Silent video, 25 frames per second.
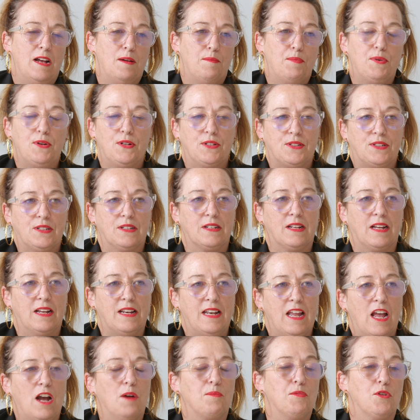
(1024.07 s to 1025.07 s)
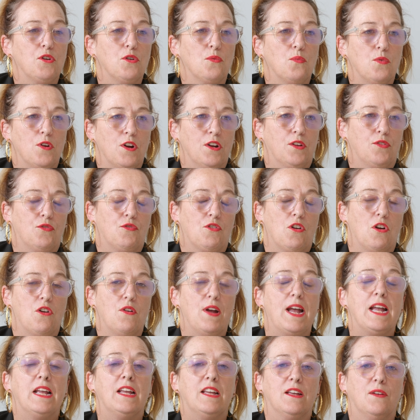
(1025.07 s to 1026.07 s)
person can help you work through
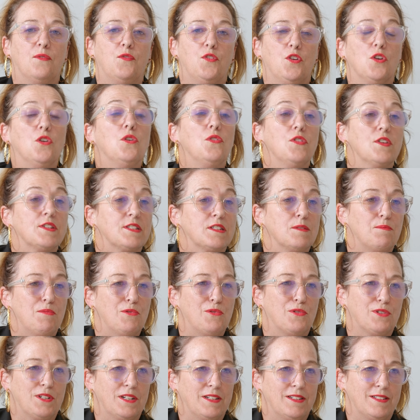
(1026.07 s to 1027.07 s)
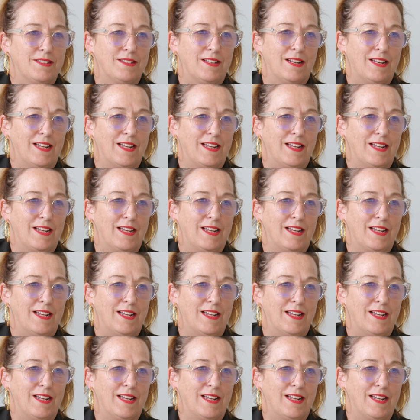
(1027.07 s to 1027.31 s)
and give you the support as a